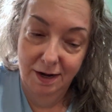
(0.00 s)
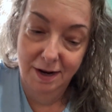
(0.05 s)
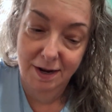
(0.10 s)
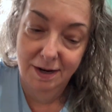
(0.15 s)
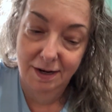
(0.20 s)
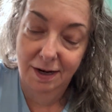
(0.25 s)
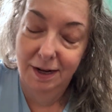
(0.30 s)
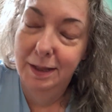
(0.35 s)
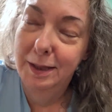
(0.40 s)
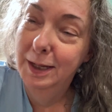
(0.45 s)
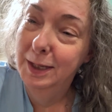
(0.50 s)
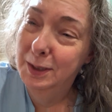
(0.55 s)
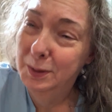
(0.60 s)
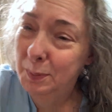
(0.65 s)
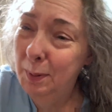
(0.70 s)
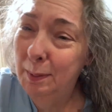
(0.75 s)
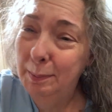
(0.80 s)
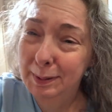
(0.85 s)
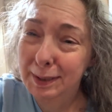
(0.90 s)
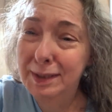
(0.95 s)
and I think it's
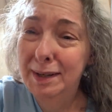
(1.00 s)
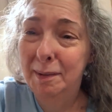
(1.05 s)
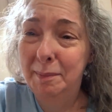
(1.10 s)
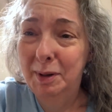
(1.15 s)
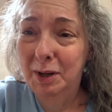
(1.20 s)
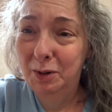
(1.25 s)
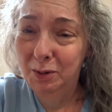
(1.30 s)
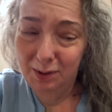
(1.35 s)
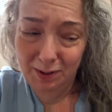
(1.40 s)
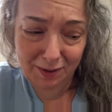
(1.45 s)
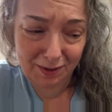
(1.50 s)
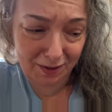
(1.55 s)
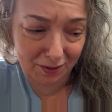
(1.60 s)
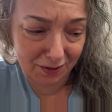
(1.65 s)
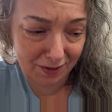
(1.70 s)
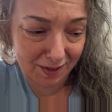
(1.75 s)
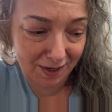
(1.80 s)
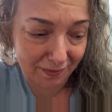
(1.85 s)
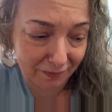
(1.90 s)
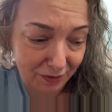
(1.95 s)
probably time I go
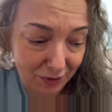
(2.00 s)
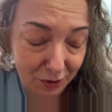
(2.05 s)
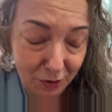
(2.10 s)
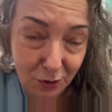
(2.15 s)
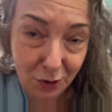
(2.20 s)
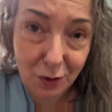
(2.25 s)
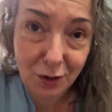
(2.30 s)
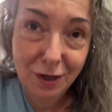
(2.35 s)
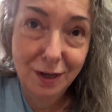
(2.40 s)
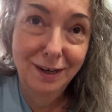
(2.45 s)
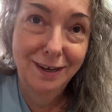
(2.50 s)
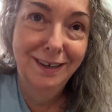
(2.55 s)
downstairs and have dinner.